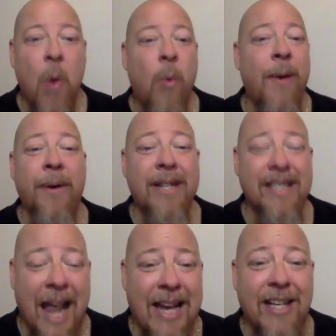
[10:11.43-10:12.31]
we were
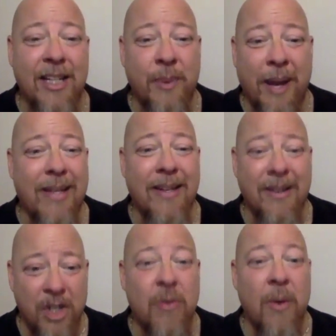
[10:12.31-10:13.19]
excited because
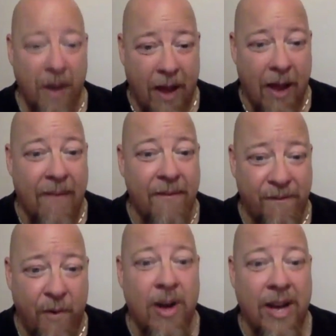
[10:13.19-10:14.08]

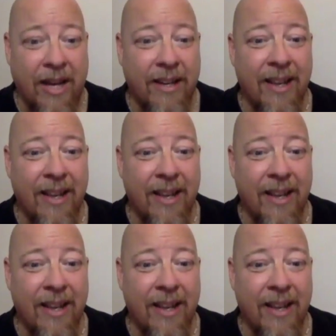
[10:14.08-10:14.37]
40.